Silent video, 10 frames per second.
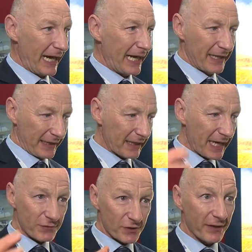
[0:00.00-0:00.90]
And the
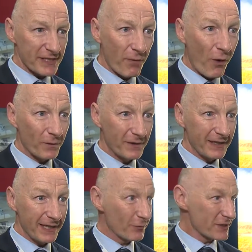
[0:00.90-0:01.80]
glass was quite small.
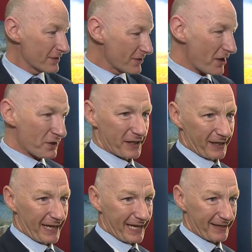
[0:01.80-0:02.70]
It was
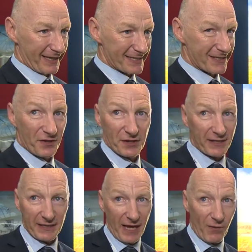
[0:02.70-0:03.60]
nothing like this, nothing
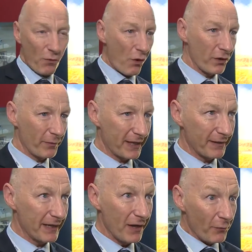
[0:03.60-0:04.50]
like that wall
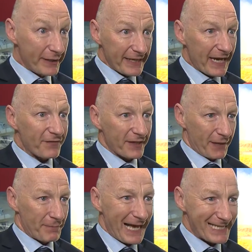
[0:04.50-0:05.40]
that we didn't have the
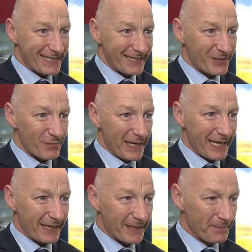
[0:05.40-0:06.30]
capacity to
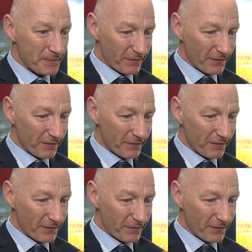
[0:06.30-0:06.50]
make it.